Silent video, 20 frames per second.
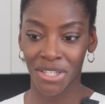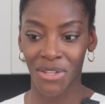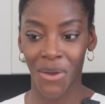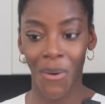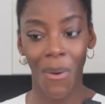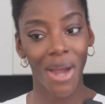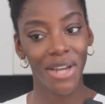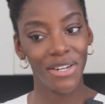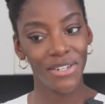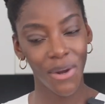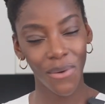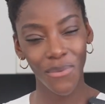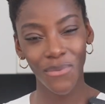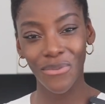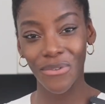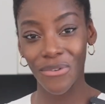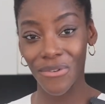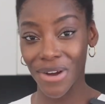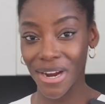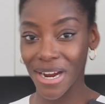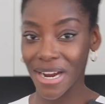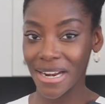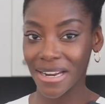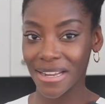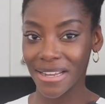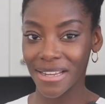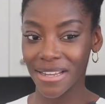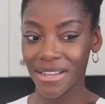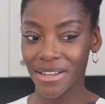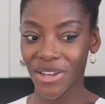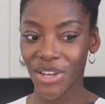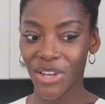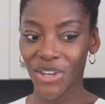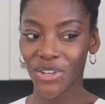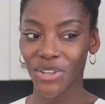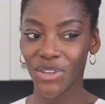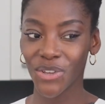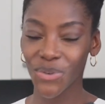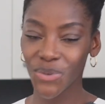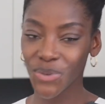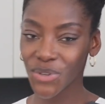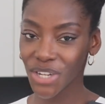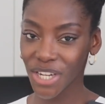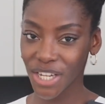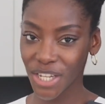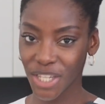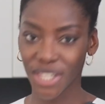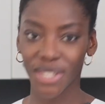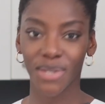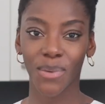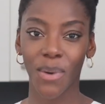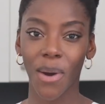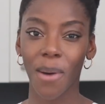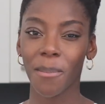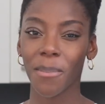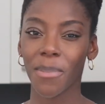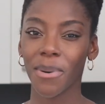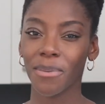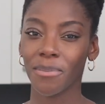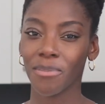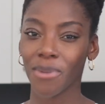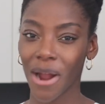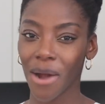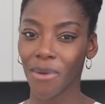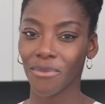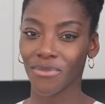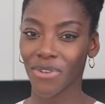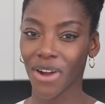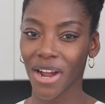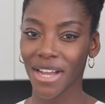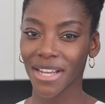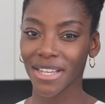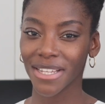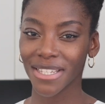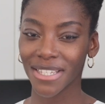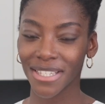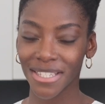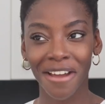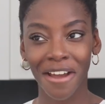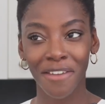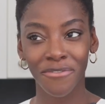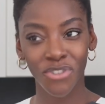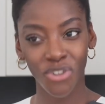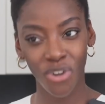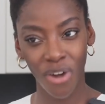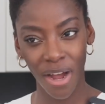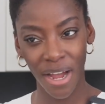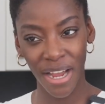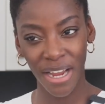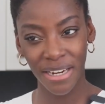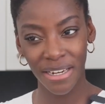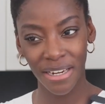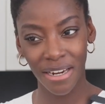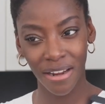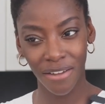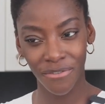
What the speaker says: So I don't really usually swap brown rice. I've tried